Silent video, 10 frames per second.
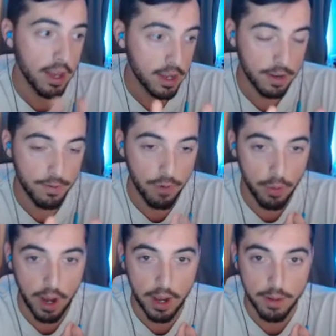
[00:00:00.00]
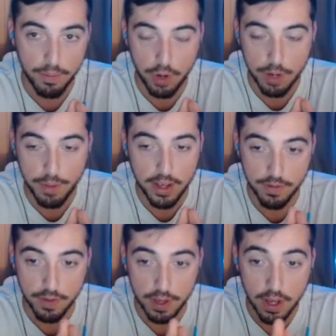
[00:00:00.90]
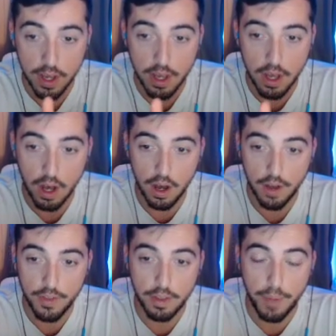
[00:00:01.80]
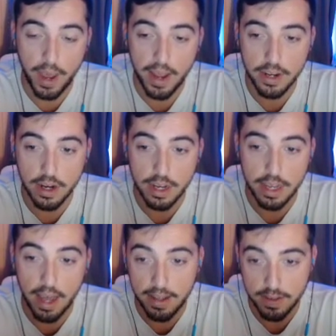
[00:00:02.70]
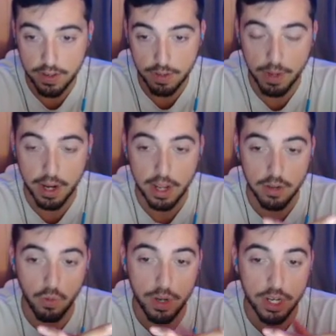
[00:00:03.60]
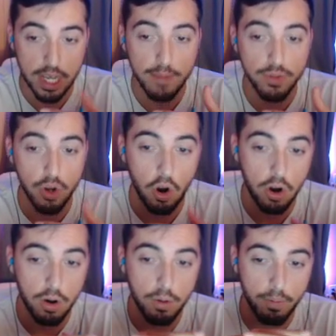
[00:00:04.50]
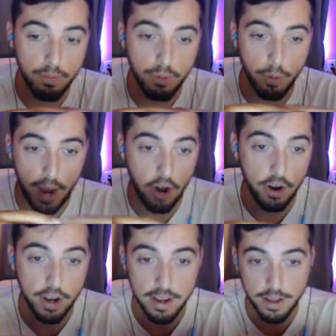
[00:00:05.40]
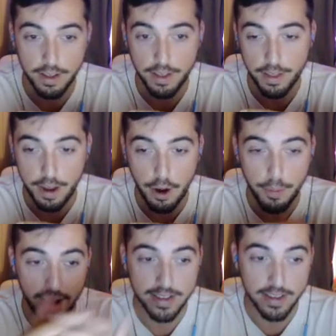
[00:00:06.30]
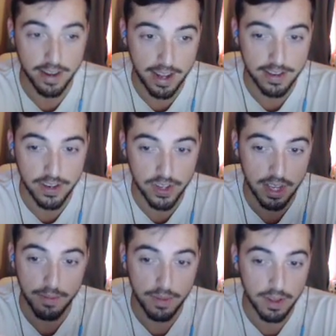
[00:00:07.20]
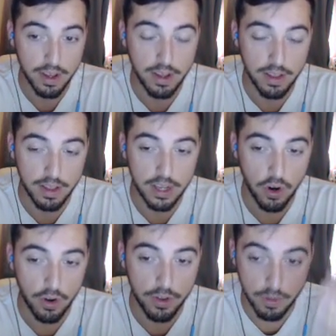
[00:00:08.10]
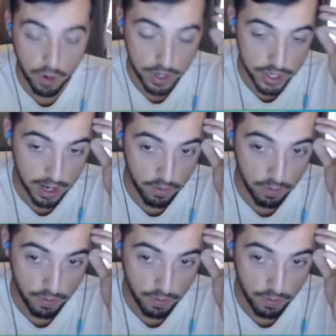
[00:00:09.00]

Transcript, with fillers: can fall behind pretty massively. Uh, then the band against, meaning when teams are preparing their bans against this team, these are the ones that